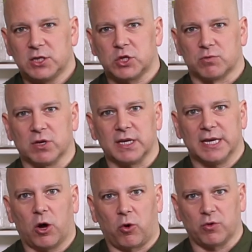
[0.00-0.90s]
to really
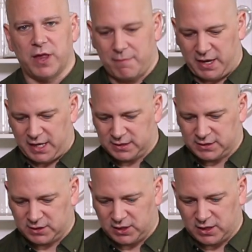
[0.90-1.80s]
hold them
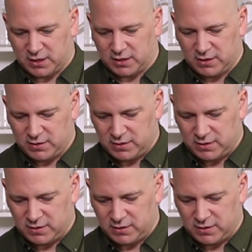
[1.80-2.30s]
into their